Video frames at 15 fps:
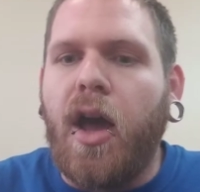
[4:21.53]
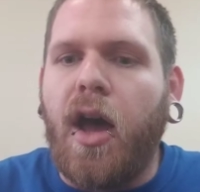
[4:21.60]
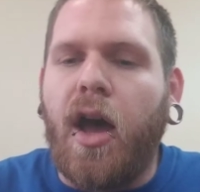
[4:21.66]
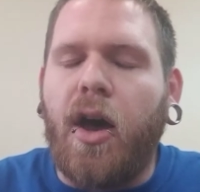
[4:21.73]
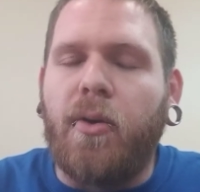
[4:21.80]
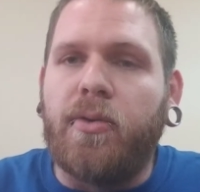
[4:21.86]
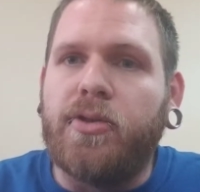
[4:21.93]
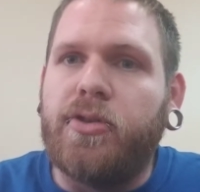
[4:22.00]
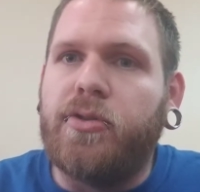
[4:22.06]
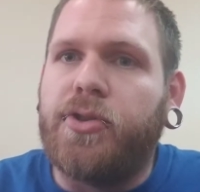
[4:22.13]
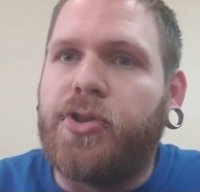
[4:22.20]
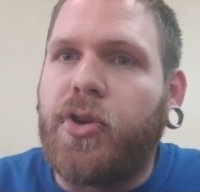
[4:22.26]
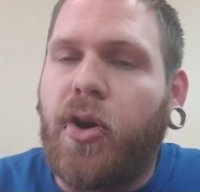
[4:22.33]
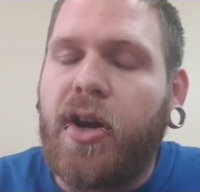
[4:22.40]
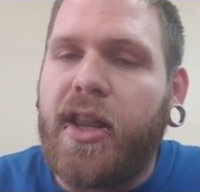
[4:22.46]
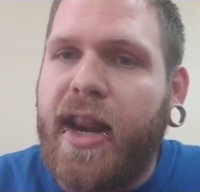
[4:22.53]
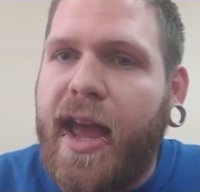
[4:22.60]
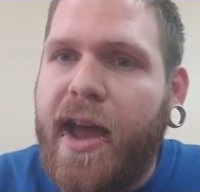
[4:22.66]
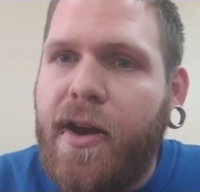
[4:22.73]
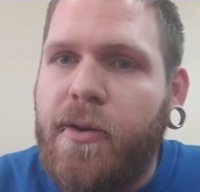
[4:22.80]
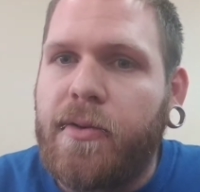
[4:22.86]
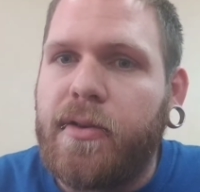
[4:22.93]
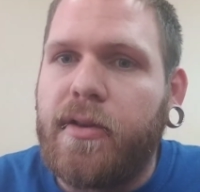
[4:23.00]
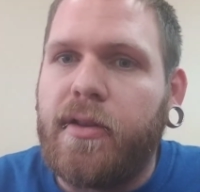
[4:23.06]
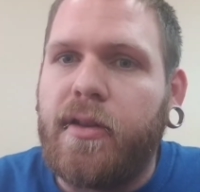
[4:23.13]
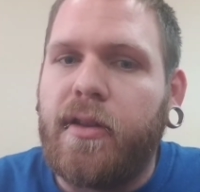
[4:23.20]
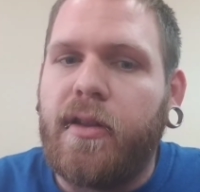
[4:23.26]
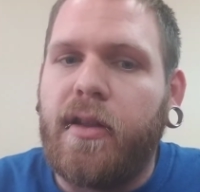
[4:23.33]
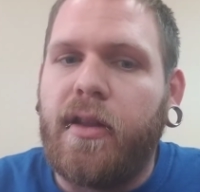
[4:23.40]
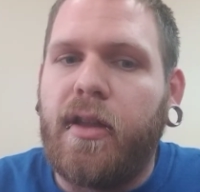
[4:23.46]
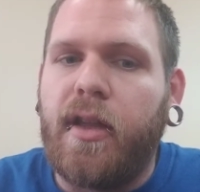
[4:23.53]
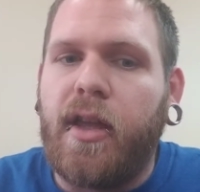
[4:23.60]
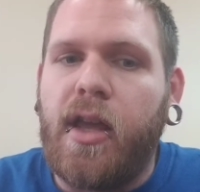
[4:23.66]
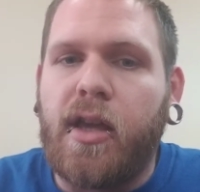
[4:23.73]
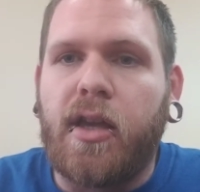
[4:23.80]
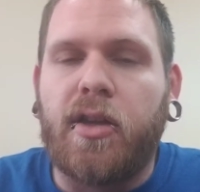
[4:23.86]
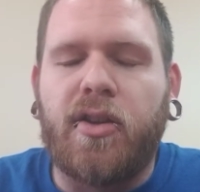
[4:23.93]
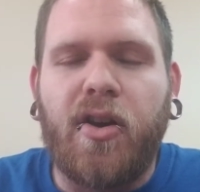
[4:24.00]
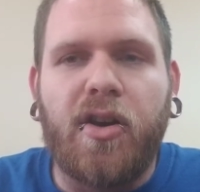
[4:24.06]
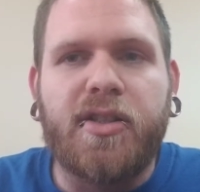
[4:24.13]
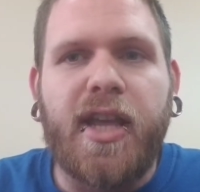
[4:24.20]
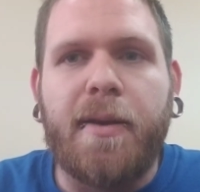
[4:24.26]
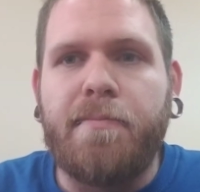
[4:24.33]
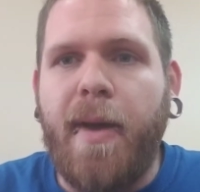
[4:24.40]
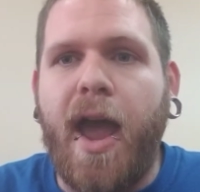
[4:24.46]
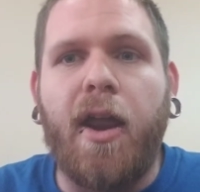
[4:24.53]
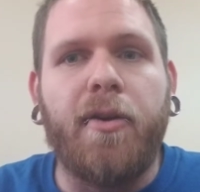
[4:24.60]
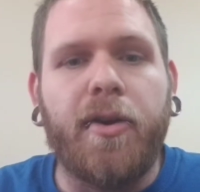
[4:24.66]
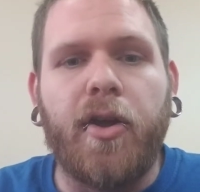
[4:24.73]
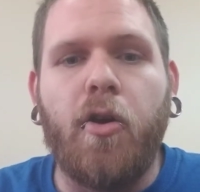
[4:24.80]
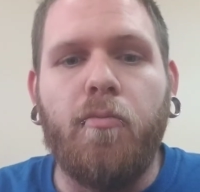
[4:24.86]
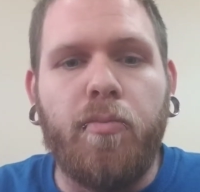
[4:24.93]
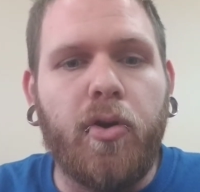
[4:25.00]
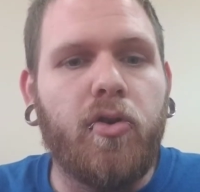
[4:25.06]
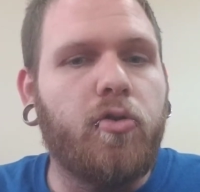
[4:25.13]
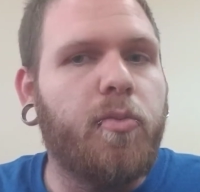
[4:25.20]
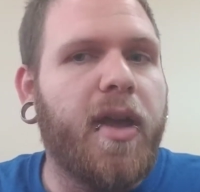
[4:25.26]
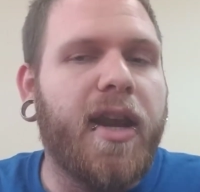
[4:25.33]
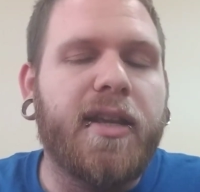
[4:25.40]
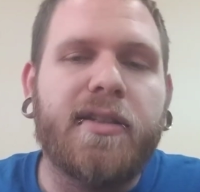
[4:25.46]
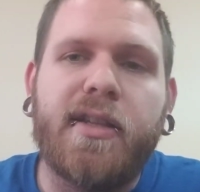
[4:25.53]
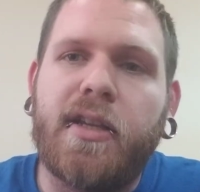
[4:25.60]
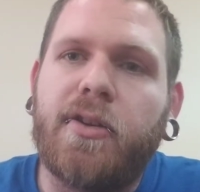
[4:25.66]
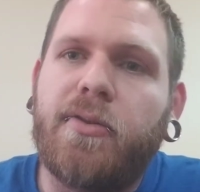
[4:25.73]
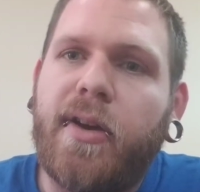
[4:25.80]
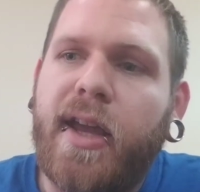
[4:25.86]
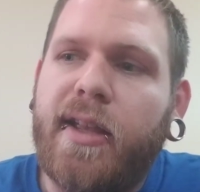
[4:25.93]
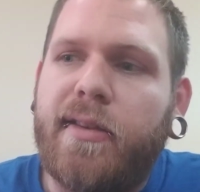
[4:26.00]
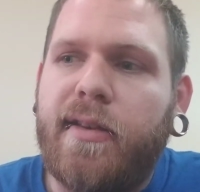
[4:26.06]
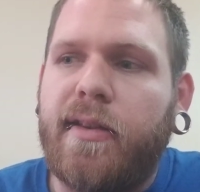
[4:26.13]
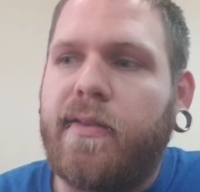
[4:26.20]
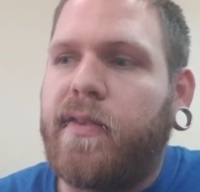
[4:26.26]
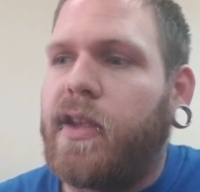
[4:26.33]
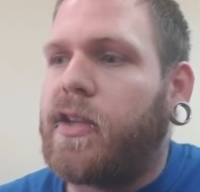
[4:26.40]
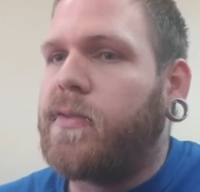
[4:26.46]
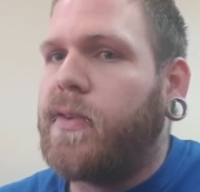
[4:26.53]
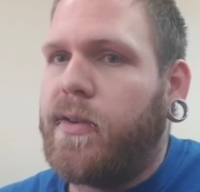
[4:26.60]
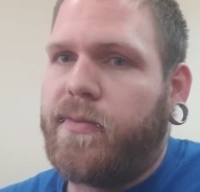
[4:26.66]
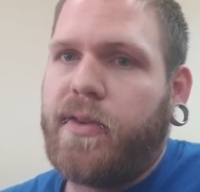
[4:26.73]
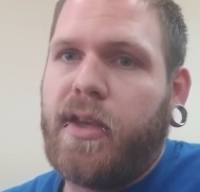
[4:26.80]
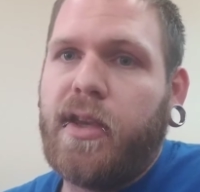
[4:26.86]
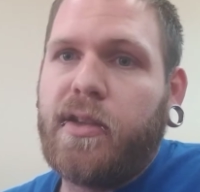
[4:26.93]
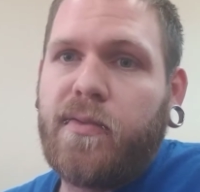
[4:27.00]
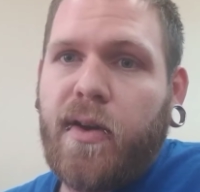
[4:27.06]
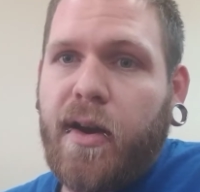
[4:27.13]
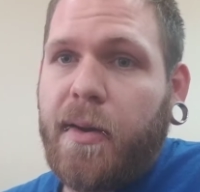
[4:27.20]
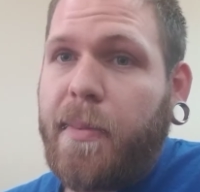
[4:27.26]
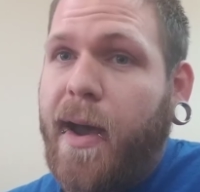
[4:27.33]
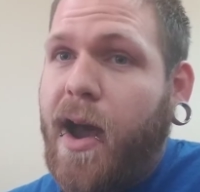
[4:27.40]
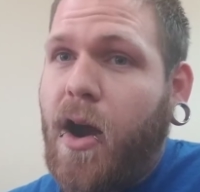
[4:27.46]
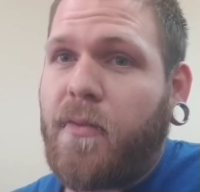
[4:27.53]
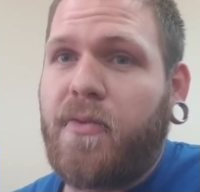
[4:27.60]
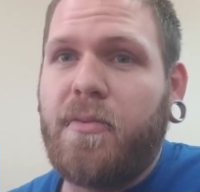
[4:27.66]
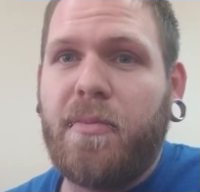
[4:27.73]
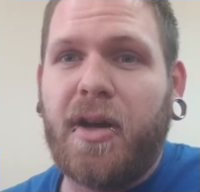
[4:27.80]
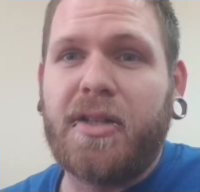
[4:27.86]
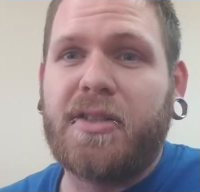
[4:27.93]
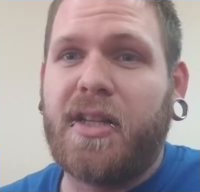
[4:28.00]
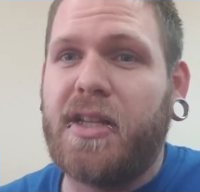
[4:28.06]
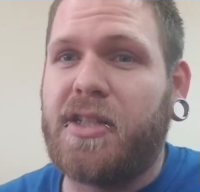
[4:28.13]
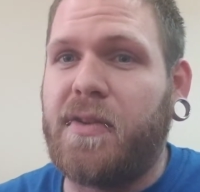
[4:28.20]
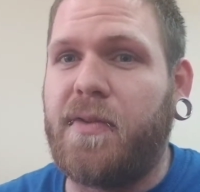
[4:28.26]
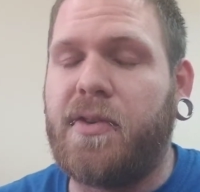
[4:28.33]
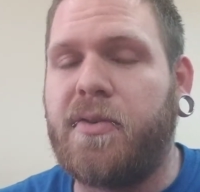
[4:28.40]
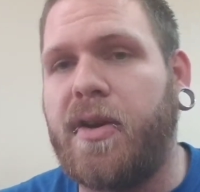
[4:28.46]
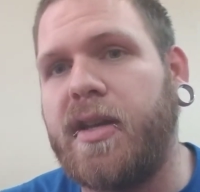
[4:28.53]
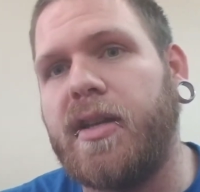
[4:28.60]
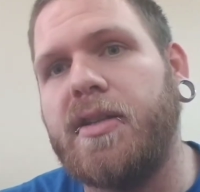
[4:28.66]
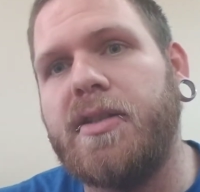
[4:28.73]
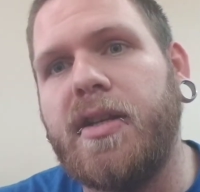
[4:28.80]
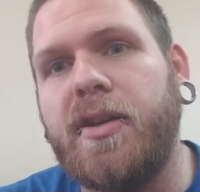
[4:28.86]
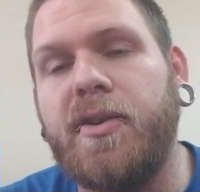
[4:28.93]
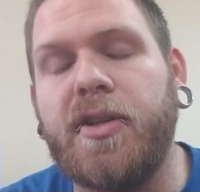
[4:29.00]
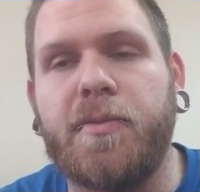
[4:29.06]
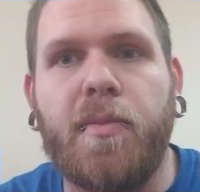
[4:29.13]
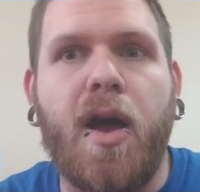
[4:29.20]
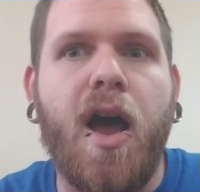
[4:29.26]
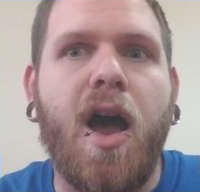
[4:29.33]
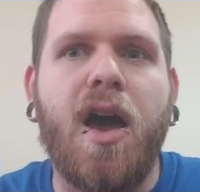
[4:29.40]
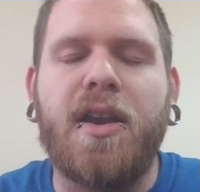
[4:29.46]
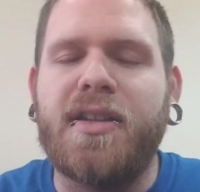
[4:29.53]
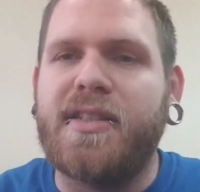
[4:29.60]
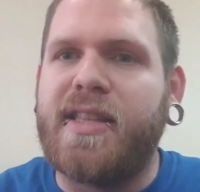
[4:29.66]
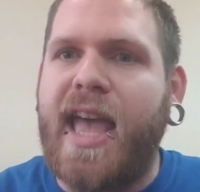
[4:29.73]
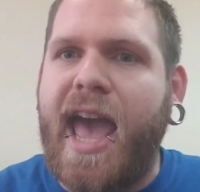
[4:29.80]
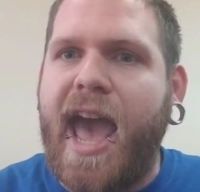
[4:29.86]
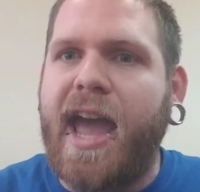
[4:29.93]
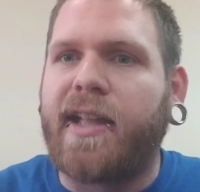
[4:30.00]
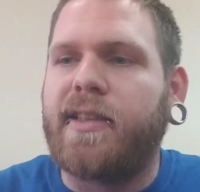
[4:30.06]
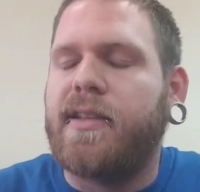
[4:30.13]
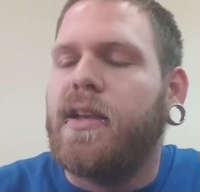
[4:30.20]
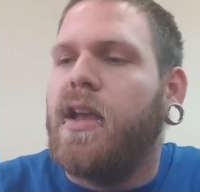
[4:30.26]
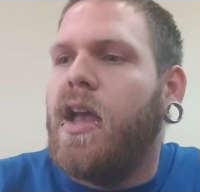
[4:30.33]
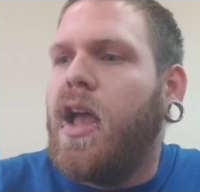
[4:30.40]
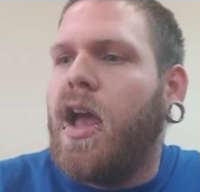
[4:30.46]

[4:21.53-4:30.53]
When you short it out, it can cause that battery to go boom, and a single 18650 is very powerful, much less if you're running a series mod, a stacked.